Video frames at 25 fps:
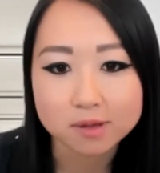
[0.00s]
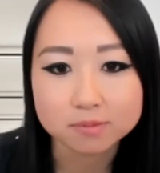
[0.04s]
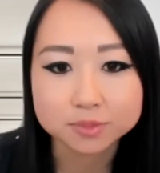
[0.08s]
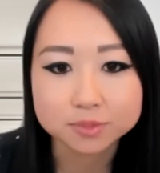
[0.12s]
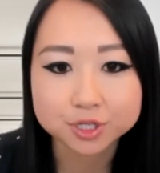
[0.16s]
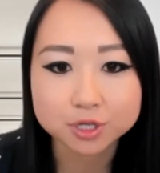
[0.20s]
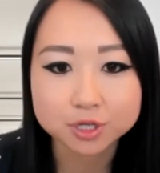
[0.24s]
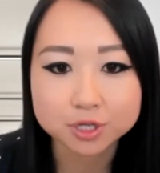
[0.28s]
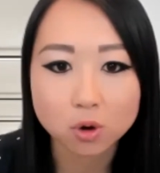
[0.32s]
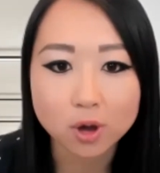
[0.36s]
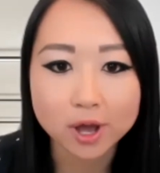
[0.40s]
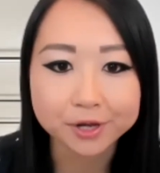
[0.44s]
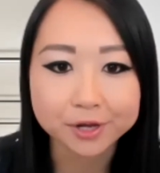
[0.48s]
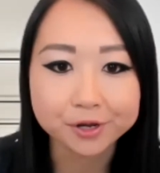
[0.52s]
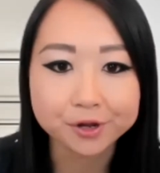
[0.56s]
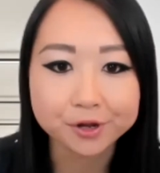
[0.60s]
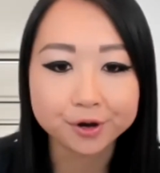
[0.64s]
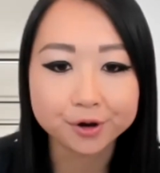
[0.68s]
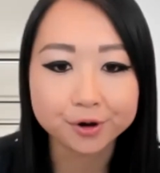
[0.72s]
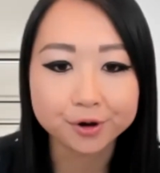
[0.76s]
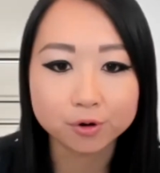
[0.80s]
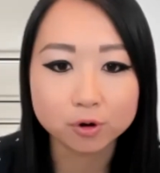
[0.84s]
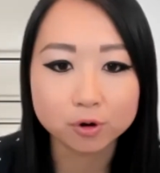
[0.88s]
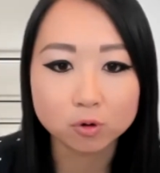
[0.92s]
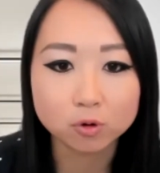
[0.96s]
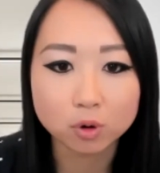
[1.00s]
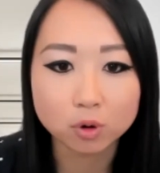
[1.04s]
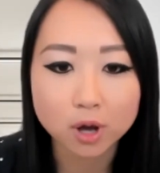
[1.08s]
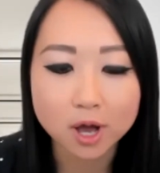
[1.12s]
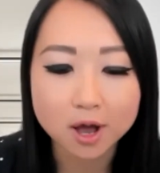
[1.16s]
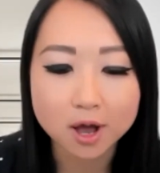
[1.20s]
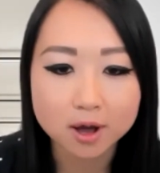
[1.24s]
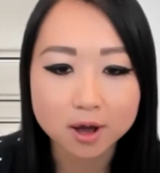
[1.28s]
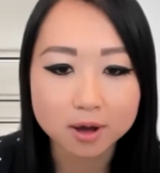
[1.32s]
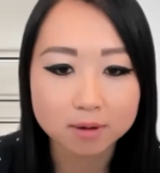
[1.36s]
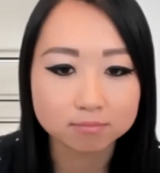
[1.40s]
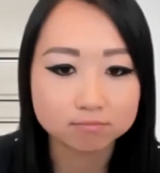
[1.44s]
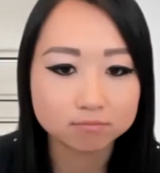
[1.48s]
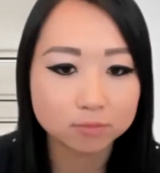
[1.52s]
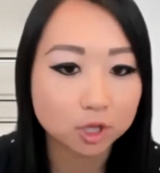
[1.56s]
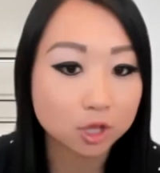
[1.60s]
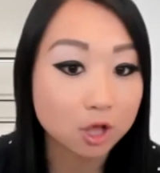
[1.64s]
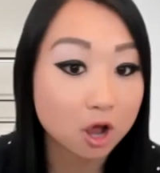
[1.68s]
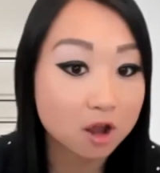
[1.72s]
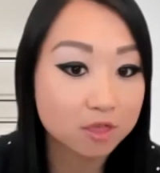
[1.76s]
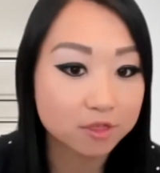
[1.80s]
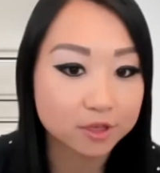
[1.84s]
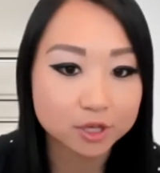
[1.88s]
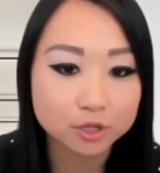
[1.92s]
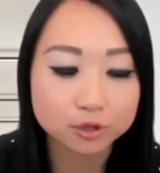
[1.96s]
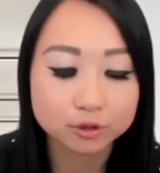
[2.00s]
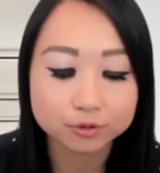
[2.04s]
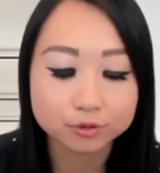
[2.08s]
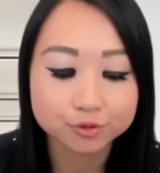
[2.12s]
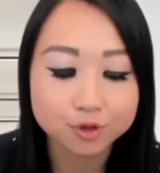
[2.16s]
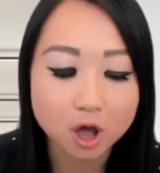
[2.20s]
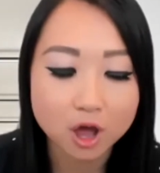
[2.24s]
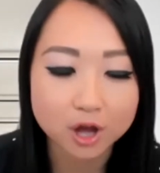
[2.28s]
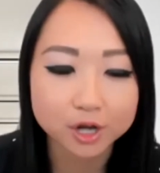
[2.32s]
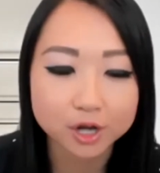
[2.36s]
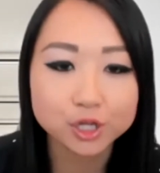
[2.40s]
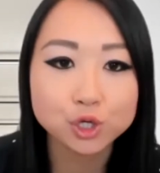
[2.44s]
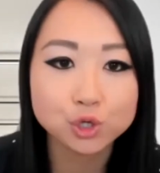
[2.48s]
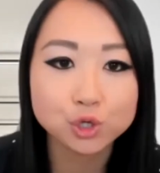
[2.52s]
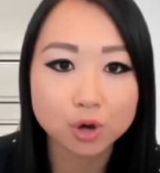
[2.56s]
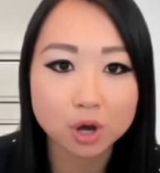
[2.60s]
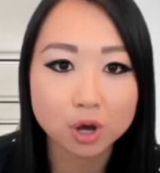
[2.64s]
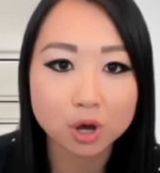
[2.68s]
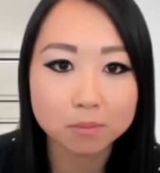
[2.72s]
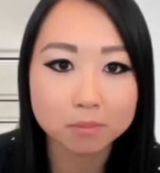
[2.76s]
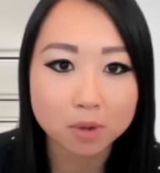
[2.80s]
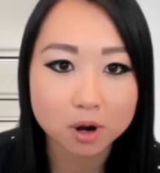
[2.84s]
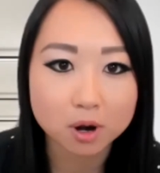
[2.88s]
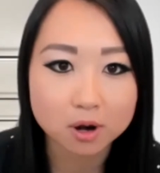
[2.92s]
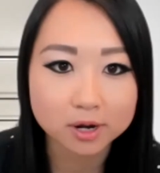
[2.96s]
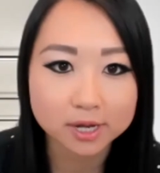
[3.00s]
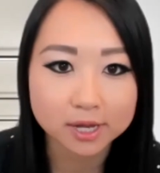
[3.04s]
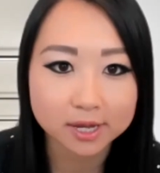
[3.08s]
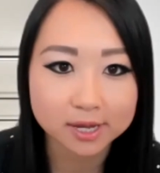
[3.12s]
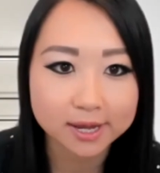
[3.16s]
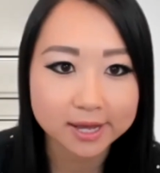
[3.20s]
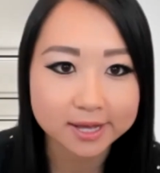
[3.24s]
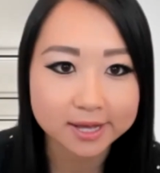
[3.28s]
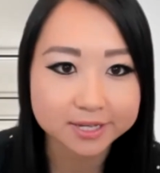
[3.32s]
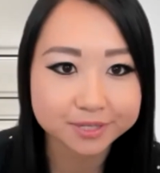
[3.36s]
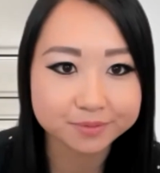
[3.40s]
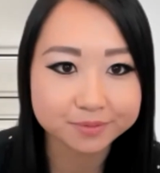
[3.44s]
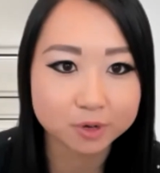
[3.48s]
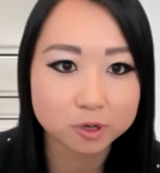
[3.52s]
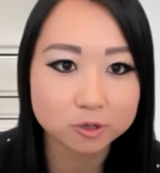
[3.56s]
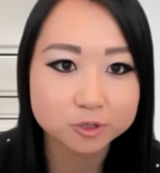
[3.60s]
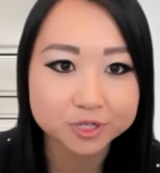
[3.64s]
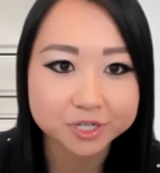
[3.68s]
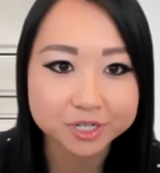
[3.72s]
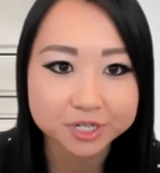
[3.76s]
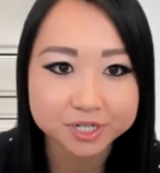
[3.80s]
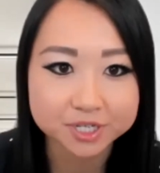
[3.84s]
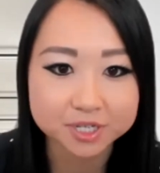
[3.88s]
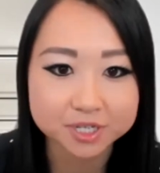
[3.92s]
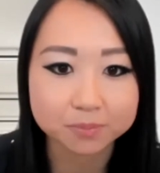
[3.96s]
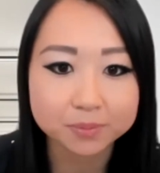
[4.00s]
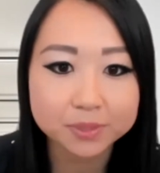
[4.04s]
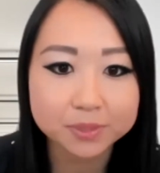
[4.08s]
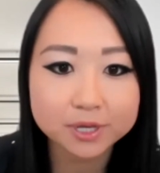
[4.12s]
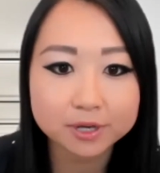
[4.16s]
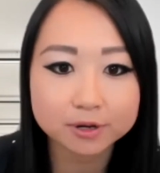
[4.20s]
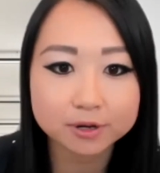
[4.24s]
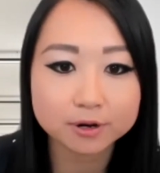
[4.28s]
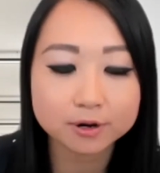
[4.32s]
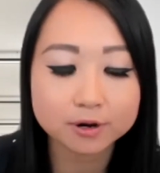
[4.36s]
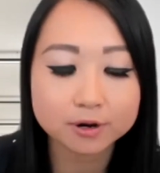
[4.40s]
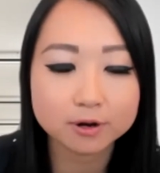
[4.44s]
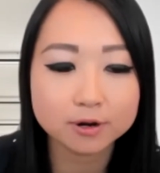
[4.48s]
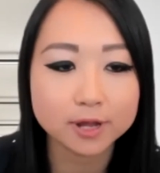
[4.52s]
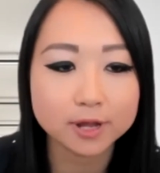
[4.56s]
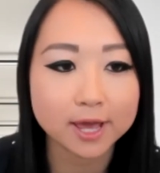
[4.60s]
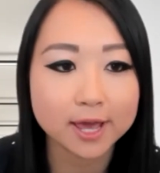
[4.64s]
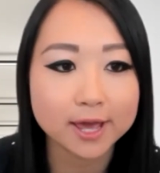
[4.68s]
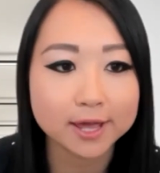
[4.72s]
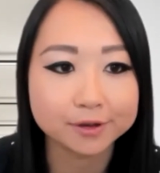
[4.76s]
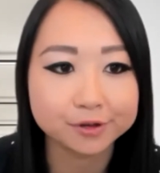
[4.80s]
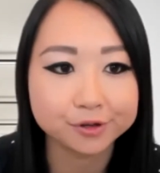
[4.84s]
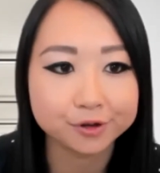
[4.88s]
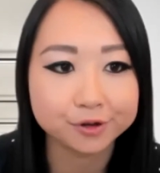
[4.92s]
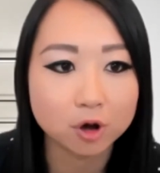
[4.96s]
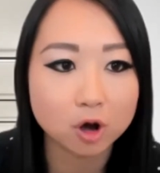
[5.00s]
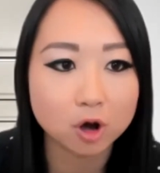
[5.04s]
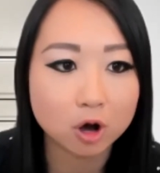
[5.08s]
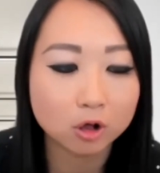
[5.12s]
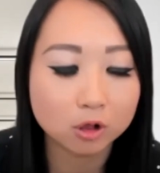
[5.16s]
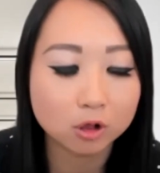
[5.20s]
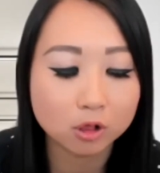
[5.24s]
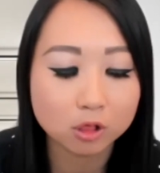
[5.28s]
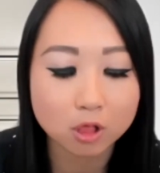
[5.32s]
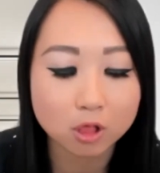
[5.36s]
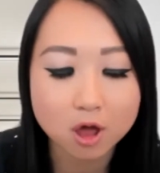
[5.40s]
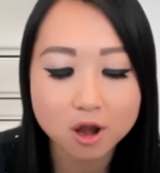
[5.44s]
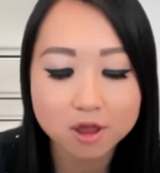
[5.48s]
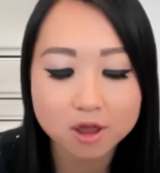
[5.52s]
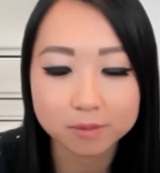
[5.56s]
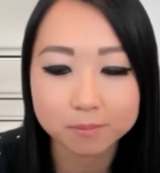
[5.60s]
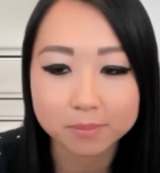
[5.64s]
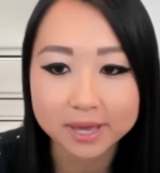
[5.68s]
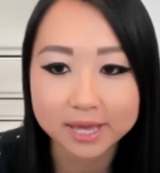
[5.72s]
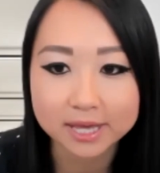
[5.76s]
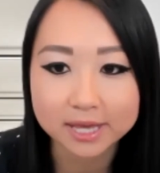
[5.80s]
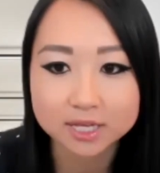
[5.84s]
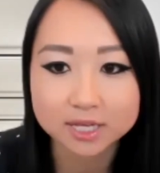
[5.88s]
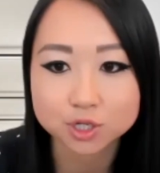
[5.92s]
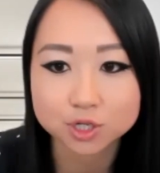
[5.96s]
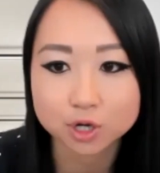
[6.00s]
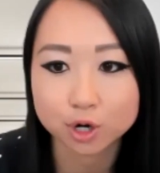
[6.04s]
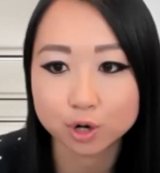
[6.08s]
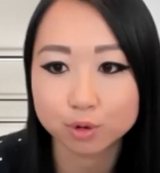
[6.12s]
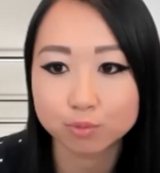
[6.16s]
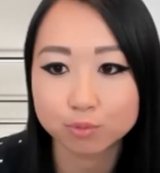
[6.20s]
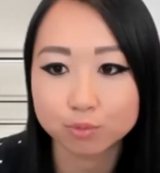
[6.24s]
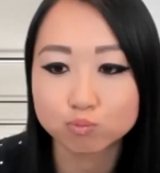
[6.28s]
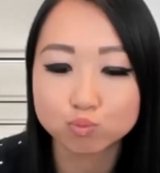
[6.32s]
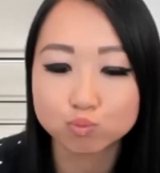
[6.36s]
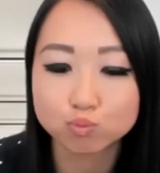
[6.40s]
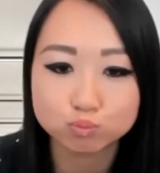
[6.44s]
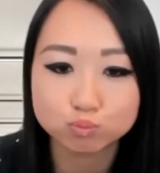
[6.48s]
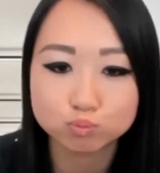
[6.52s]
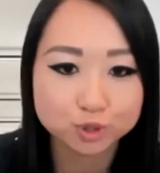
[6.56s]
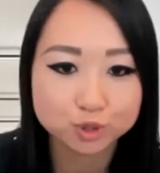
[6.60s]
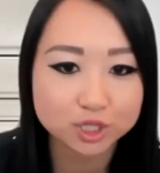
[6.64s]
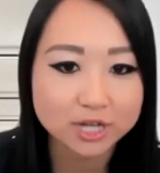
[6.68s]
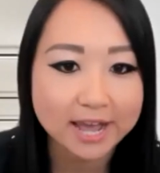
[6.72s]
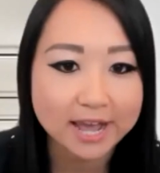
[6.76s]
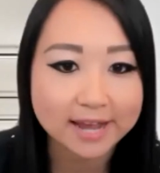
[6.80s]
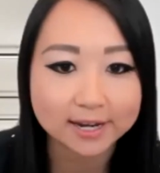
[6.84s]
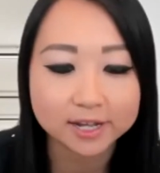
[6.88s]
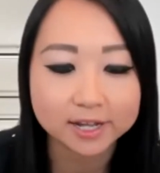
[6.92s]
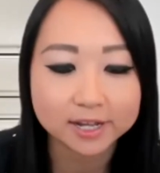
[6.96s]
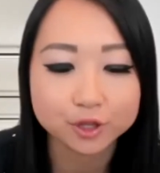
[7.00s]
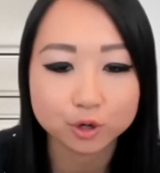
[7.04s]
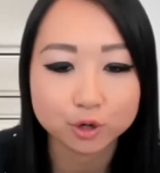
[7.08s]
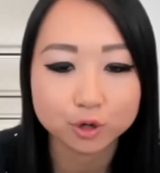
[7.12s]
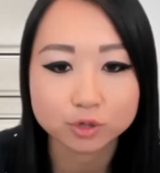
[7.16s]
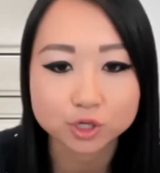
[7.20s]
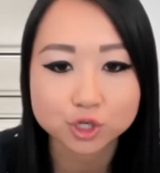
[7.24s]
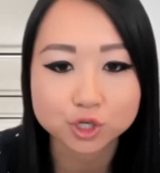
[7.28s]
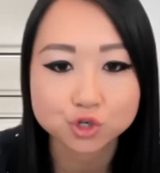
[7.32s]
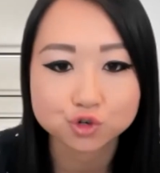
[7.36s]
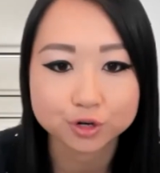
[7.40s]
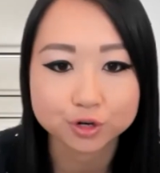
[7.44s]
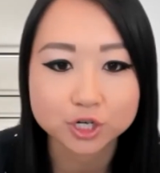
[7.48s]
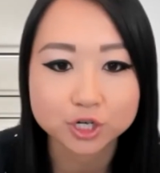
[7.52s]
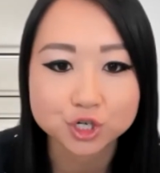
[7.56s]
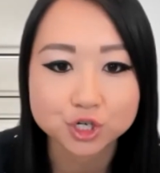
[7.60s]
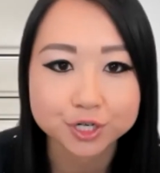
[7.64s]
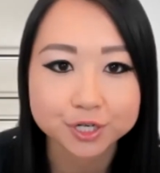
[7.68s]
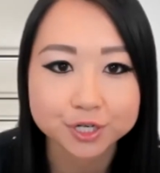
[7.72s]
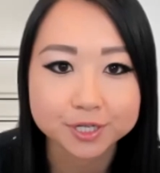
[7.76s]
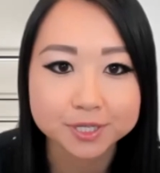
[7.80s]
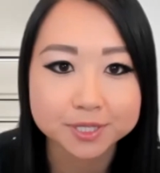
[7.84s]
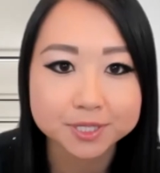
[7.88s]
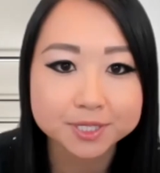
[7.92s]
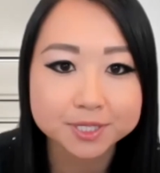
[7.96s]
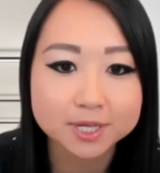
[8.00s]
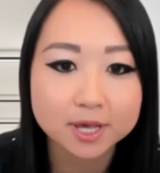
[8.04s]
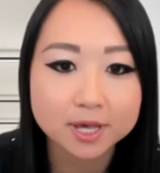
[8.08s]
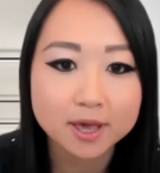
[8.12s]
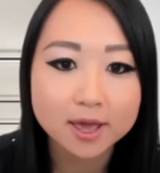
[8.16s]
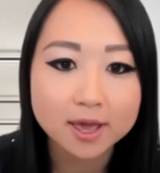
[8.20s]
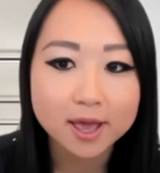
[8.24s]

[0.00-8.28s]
So I know a lot of the non-QM market has mostly disappeared, and you know a lot of the banks are tightening their restrictions.